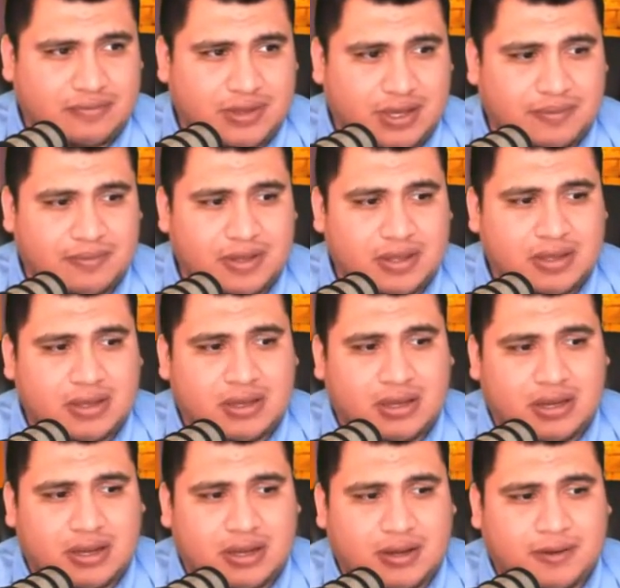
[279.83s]
Yeah.
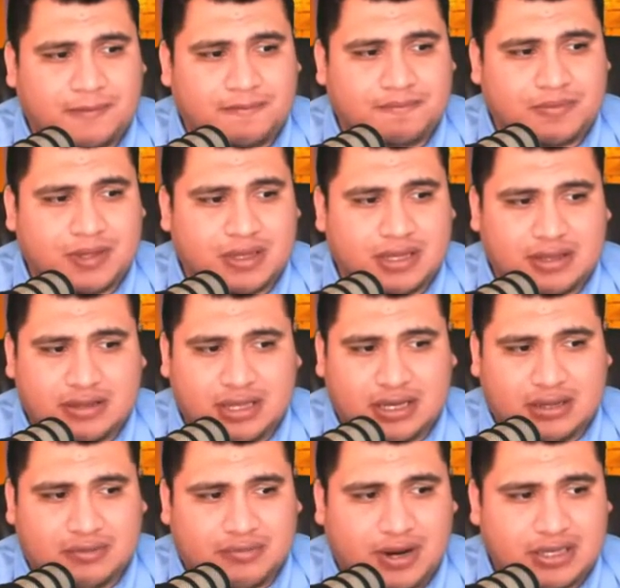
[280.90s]
And then
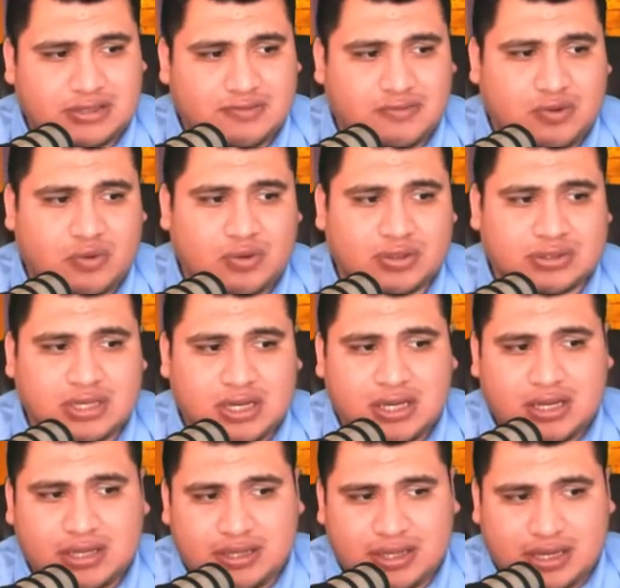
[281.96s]
Declan Rice, of course.
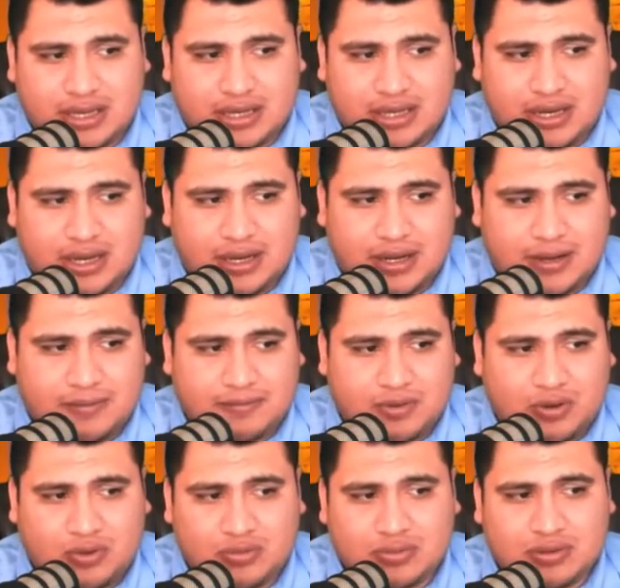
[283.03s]
Then
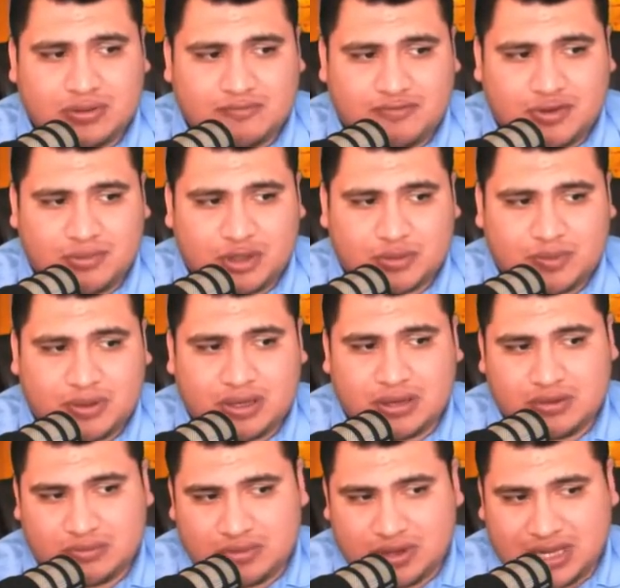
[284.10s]
for the most
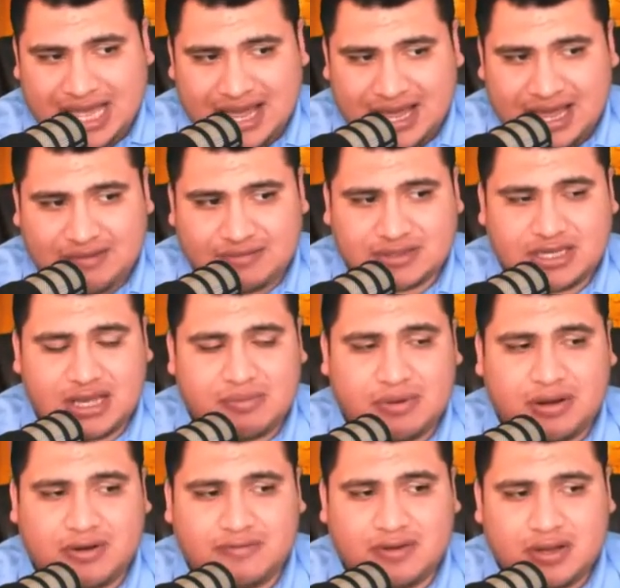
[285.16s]
part, Havertz came
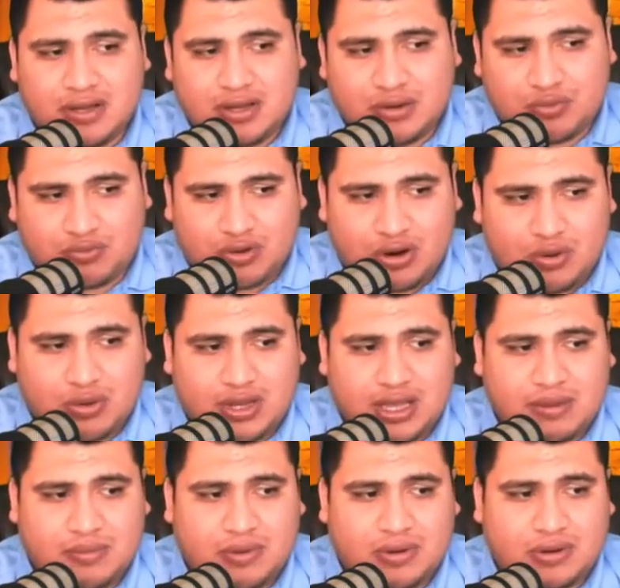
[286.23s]
off. Rowe
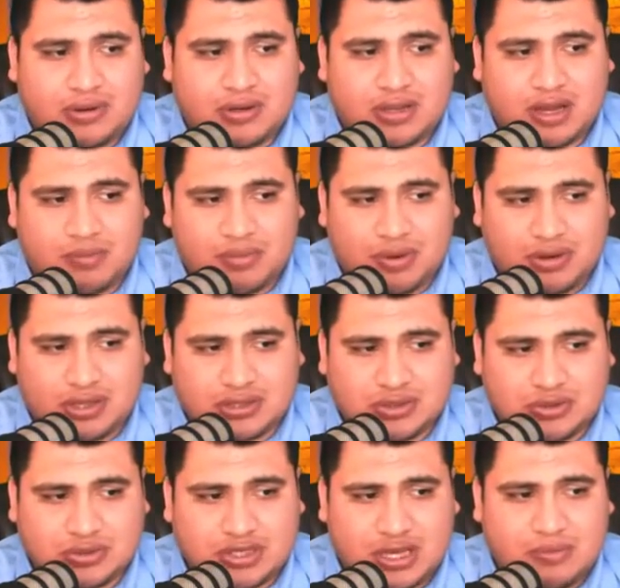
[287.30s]
came on. Gabriel
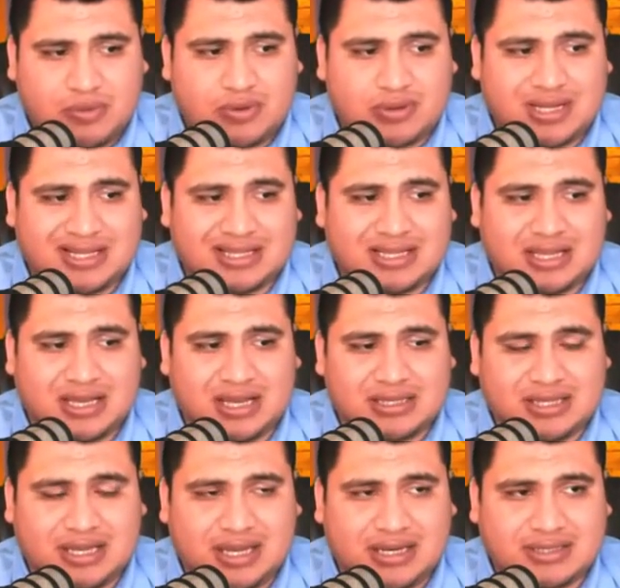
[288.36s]
Jesus came on at
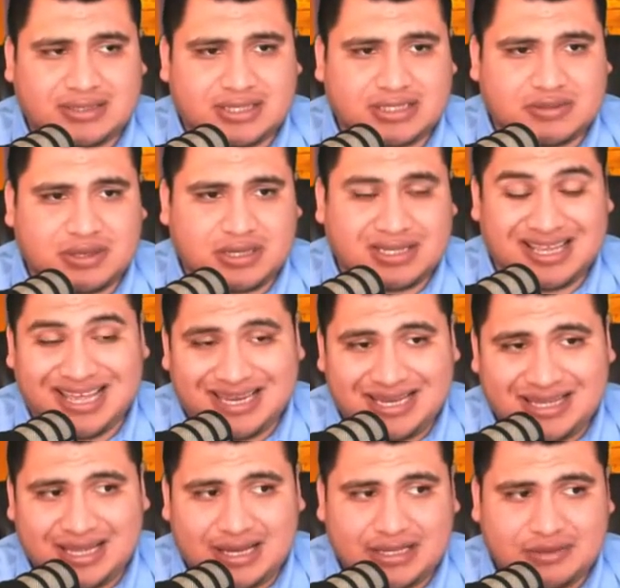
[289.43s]
the 86th, at the
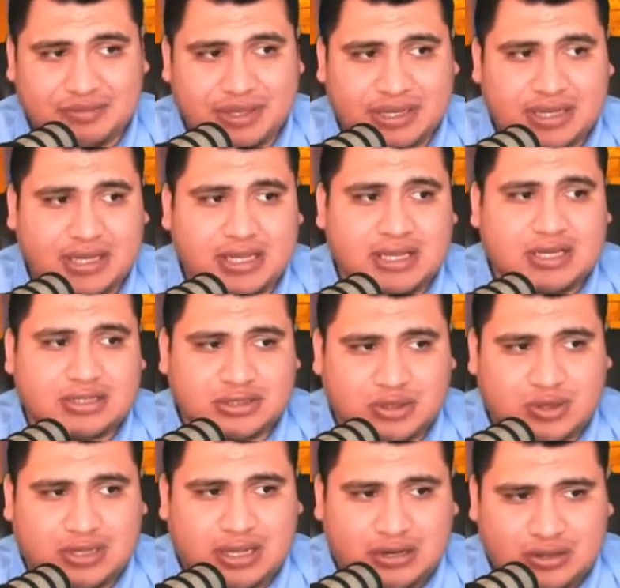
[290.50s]
89th minute. So
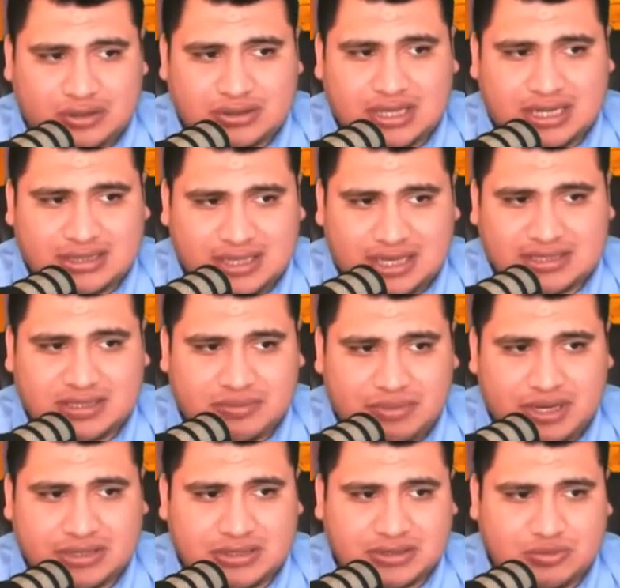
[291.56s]
a lot of those guys got some
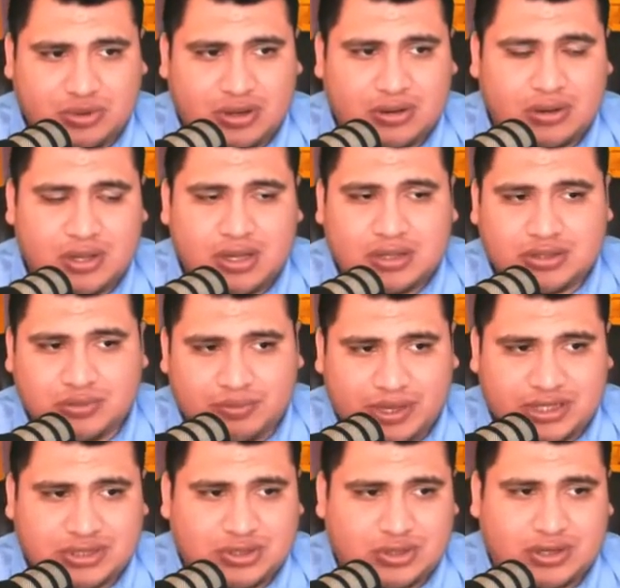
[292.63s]
minutes as well to make
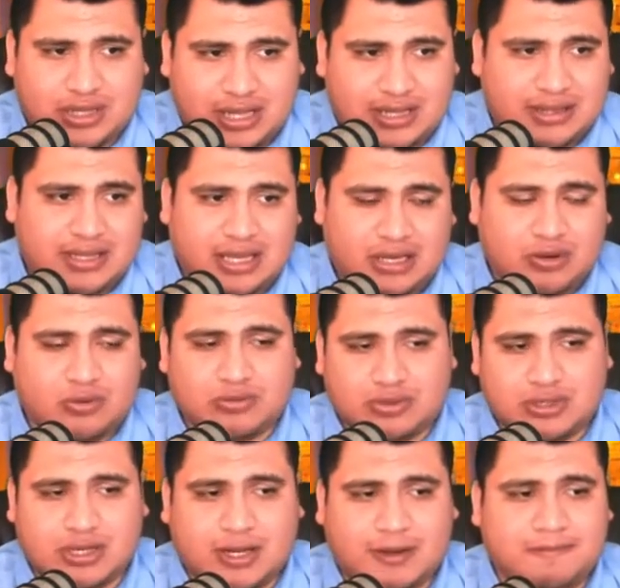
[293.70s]
sure that they don't
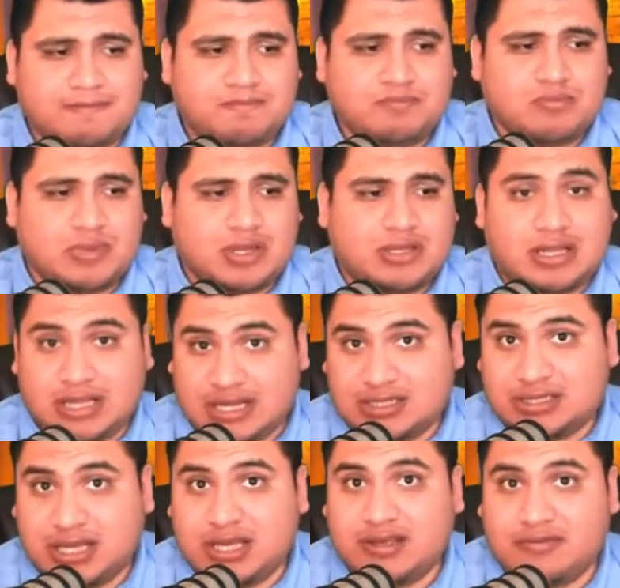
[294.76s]
that they
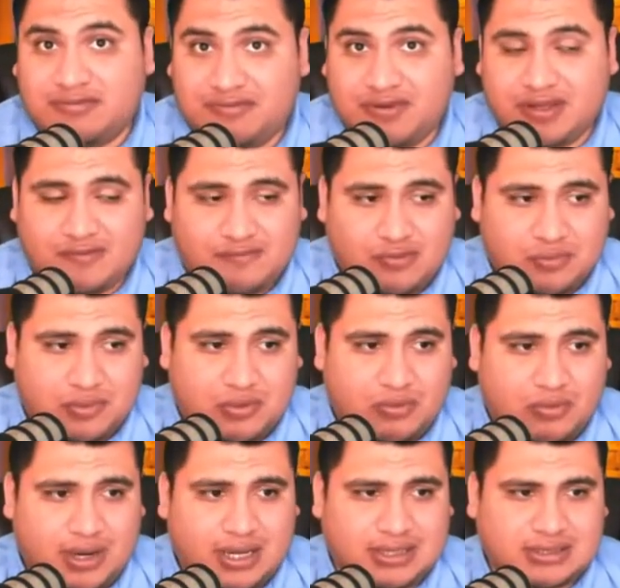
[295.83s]
stay fit football
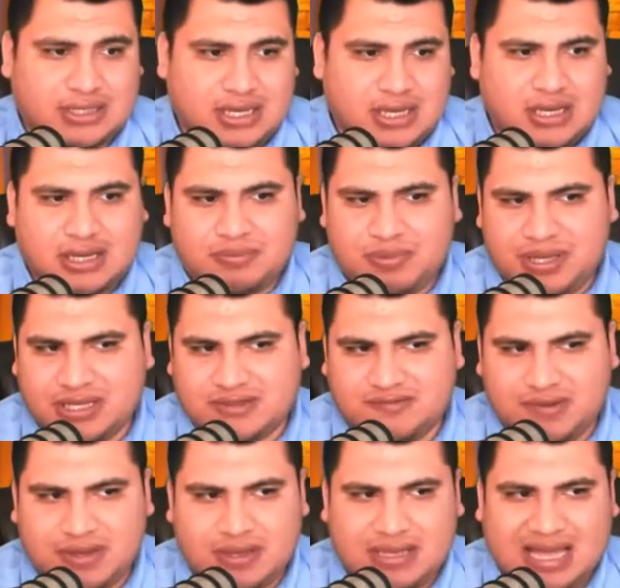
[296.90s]
wise.
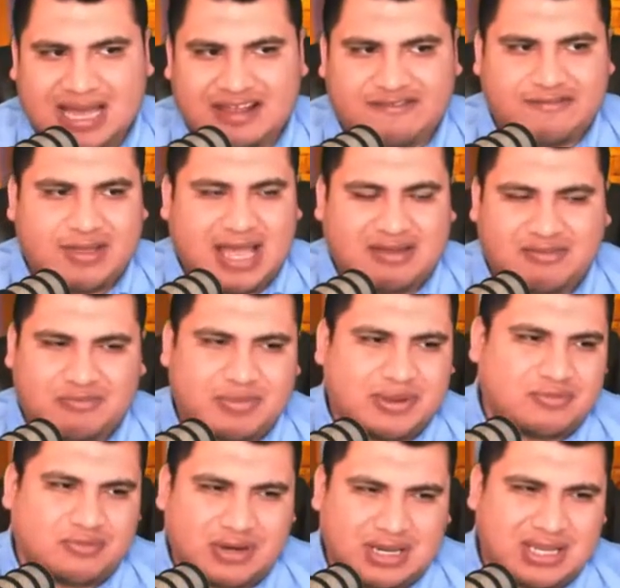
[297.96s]
PSV haven't
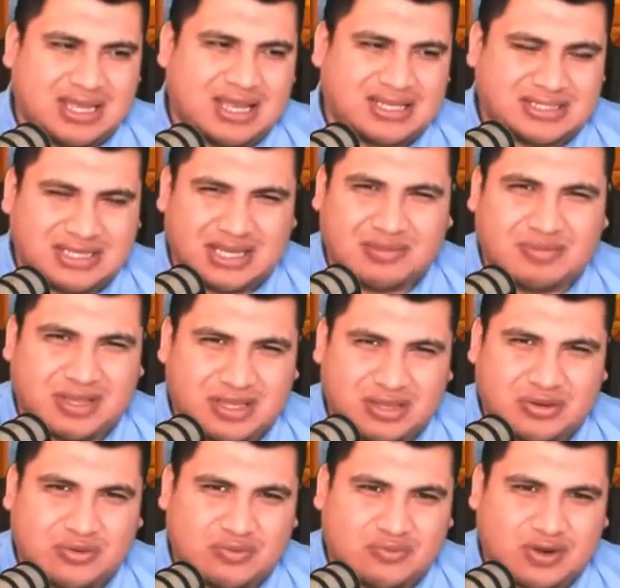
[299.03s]
been really a team that
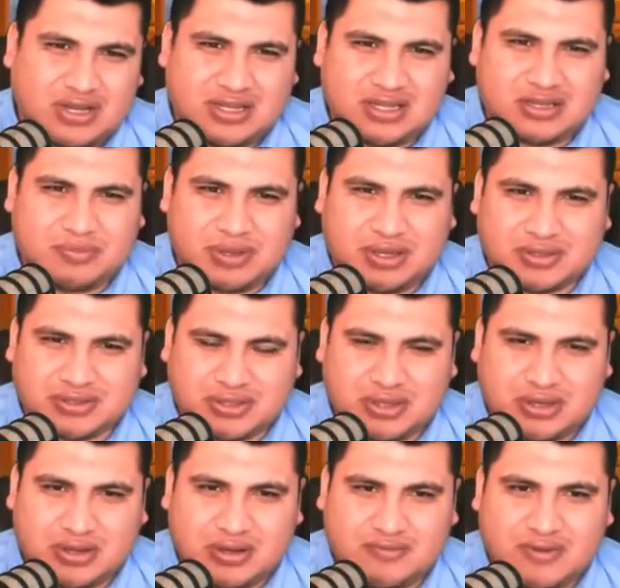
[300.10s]
you really need to be
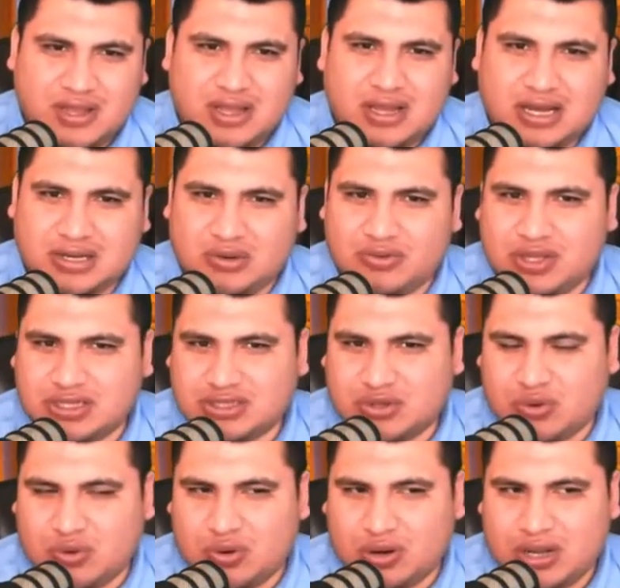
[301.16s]
concerned of. I know they
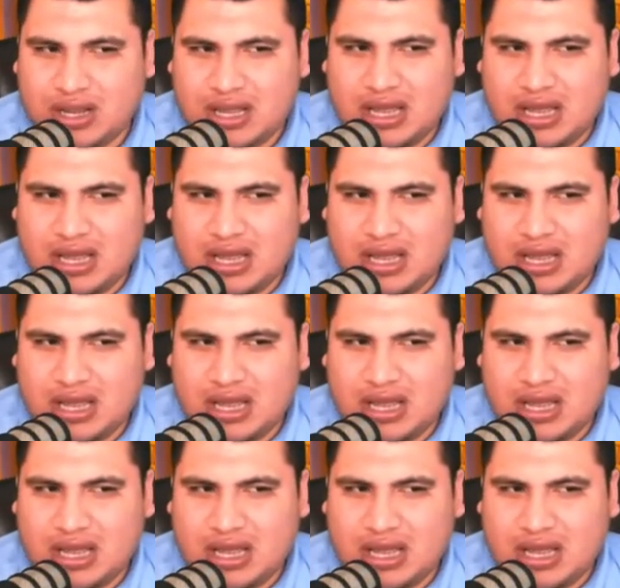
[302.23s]
scored.